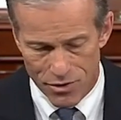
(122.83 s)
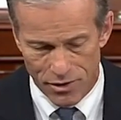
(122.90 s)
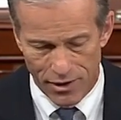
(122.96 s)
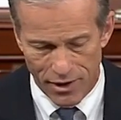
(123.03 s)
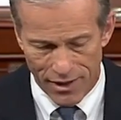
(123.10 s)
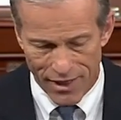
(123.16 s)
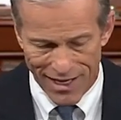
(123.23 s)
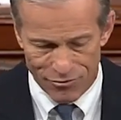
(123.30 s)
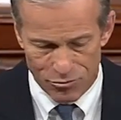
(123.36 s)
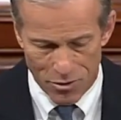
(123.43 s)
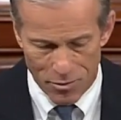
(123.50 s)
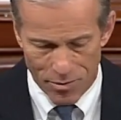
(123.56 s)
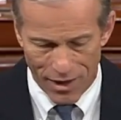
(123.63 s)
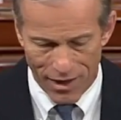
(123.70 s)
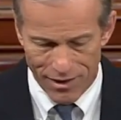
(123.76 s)
clean have to be
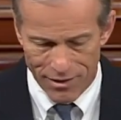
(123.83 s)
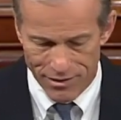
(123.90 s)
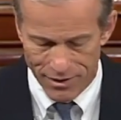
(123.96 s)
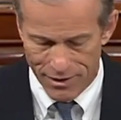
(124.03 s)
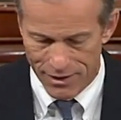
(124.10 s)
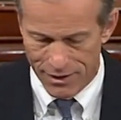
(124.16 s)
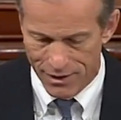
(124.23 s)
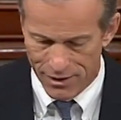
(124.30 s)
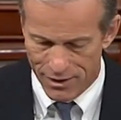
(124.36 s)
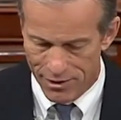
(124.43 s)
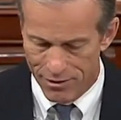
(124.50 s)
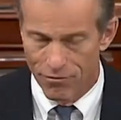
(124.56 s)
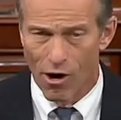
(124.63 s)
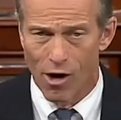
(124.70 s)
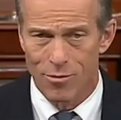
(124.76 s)
paid.
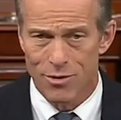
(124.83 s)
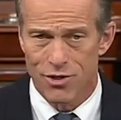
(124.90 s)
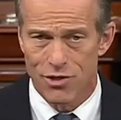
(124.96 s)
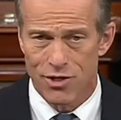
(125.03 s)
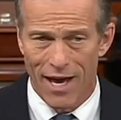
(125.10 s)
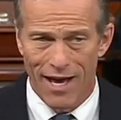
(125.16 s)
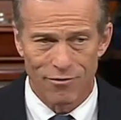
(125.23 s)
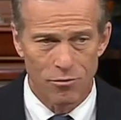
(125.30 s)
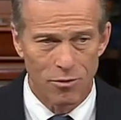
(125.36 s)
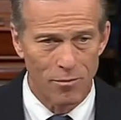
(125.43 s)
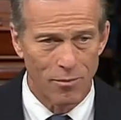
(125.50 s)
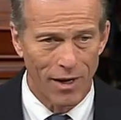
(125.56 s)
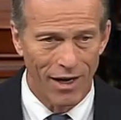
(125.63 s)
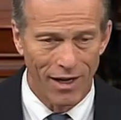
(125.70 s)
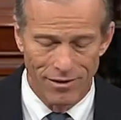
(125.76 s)
Pharmacists have to be
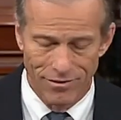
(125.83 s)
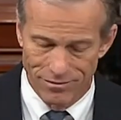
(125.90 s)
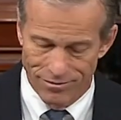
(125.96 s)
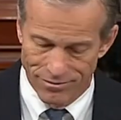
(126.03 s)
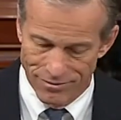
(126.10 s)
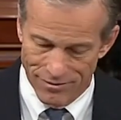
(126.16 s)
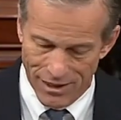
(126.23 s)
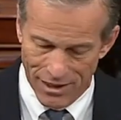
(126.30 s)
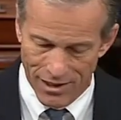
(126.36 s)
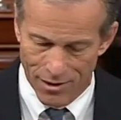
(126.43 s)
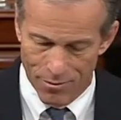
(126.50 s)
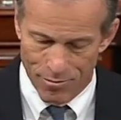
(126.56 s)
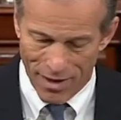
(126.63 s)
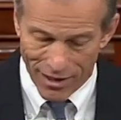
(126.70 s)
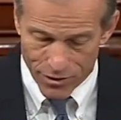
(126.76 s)
paid.
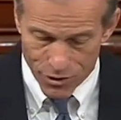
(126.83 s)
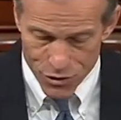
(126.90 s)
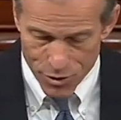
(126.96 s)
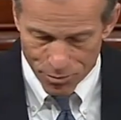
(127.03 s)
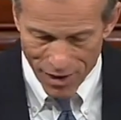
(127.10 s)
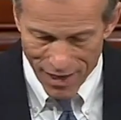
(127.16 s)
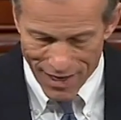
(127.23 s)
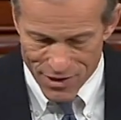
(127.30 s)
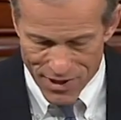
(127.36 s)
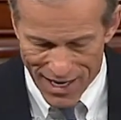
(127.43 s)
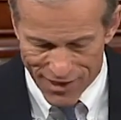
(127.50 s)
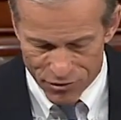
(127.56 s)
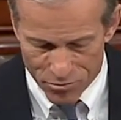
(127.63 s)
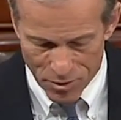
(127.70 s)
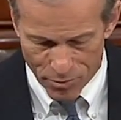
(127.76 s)
Medical supplies
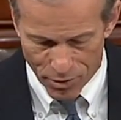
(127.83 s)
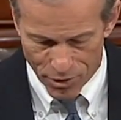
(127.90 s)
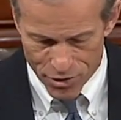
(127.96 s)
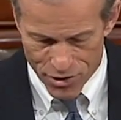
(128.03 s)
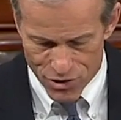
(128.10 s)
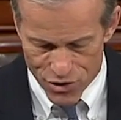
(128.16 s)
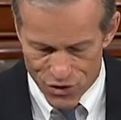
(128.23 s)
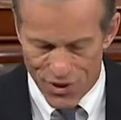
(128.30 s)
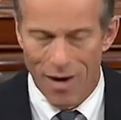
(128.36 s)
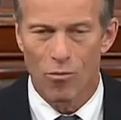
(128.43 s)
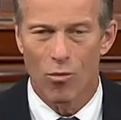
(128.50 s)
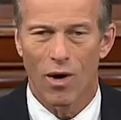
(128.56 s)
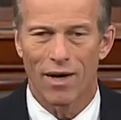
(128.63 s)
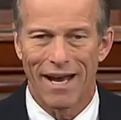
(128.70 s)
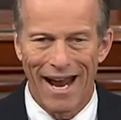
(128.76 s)
have to be purchased.
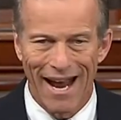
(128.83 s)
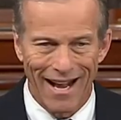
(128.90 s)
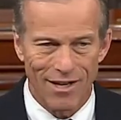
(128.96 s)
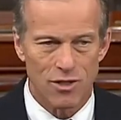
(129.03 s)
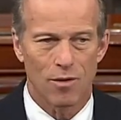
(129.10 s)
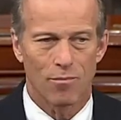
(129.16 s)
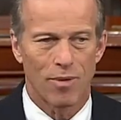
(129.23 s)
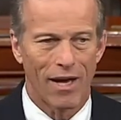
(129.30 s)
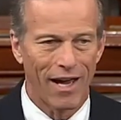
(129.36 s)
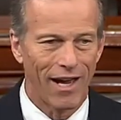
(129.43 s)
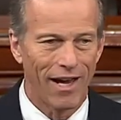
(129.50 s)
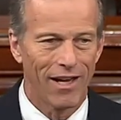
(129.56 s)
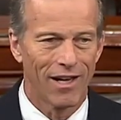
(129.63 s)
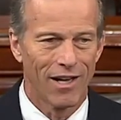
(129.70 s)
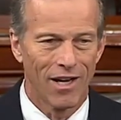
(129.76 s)
Someone has to
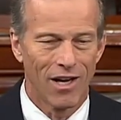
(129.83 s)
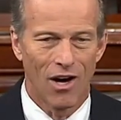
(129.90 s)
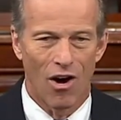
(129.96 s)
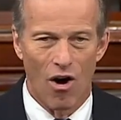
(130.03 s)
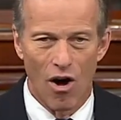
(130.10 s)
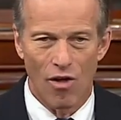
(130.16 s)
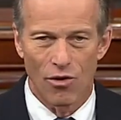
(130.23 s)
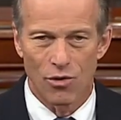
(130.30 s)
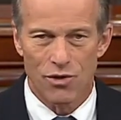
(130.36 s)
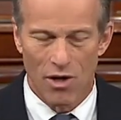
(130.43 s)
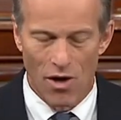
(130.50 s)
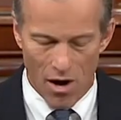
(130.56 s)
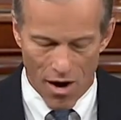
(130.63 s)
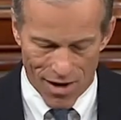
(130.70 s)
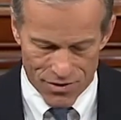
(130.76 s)
pay all those
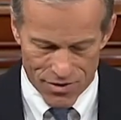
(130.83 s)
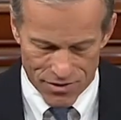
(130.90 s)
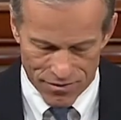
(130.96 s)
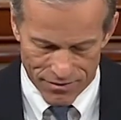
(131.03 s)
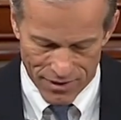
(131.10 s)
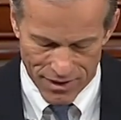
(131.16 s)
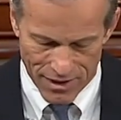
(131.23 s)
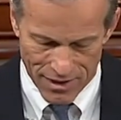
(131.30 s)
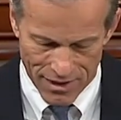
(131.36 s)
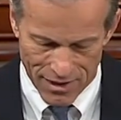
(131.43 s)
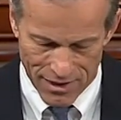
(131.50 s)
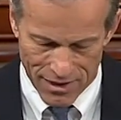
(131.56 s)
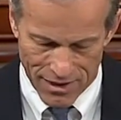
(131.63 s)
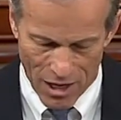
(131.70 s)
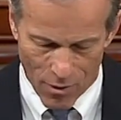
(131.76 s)
costs.
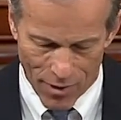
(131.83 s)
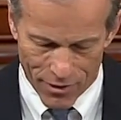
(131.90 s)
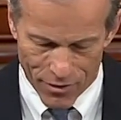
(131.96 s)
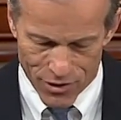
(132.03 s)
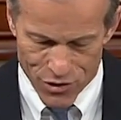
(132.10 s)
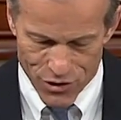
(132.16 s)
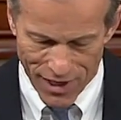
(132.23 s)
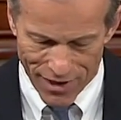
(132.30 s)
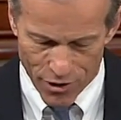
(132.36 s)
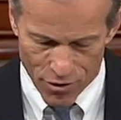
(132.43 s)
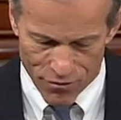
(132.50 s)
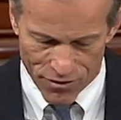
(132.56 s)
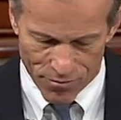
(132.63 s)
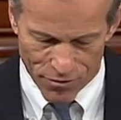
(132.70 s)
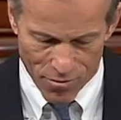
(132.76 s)
Now, under the senator
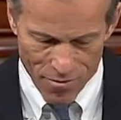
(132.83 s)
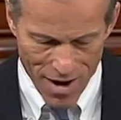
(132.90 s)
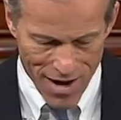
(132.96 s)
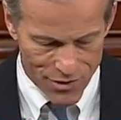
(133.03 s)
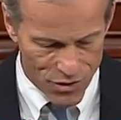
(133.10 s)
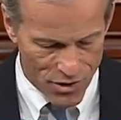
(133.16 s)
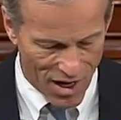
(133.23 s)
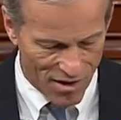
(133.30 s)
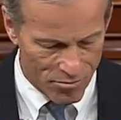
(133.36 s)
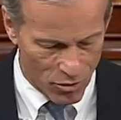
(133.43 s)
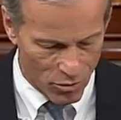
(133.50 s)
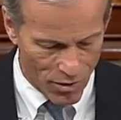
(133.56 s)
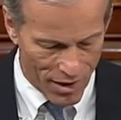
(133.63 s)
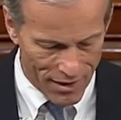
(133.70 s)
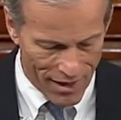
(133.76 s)
from Vermont's
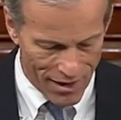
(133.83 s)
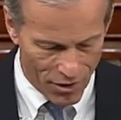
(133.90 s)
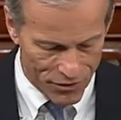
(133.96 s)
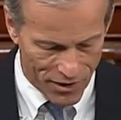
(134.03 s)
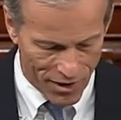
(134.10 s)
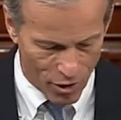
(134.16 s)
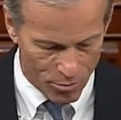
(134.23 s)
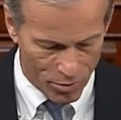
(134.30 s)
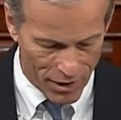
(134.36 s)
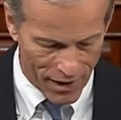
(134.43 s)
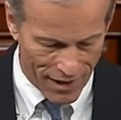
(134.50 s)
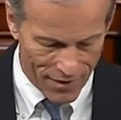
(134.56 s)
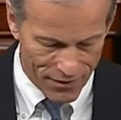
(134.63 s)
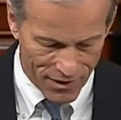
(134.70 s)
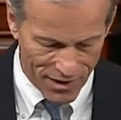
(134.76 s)
government-run health care
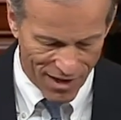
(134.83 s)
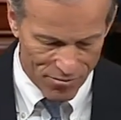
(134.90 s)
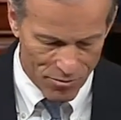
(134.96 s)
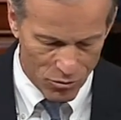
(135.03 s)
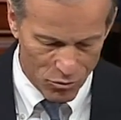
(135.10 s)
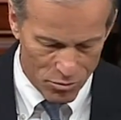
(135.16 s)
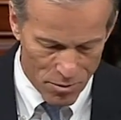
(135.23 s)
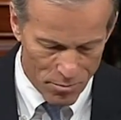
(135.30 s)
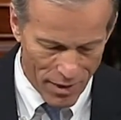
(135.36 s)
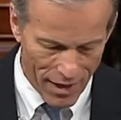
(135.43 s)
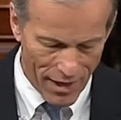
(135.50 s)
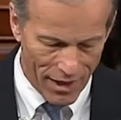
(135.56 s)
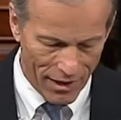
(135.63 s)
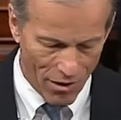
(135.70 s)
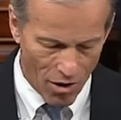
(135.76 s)
plan, the government would be
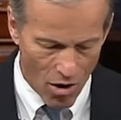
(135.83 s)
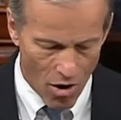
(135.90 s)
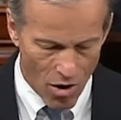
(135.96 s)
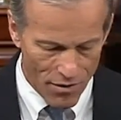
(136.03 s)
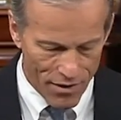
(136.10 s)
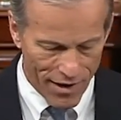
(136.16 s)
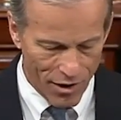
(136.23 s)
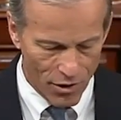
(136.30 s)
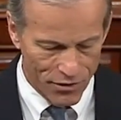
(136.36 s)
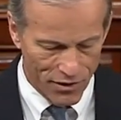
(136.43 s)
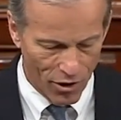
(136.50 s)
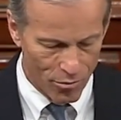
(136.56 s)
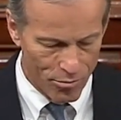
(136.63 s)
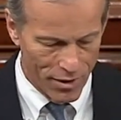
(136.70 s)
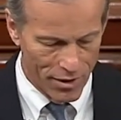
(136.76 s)
paying all the health
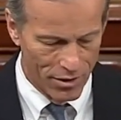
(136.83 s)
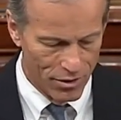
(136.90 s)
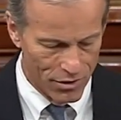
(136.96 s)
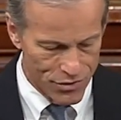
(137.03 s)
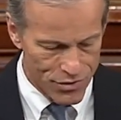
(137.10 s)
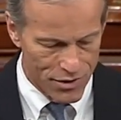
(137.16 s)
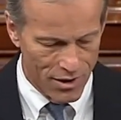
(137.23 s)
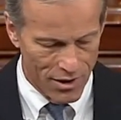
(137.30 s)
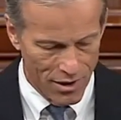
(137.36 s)
care bills,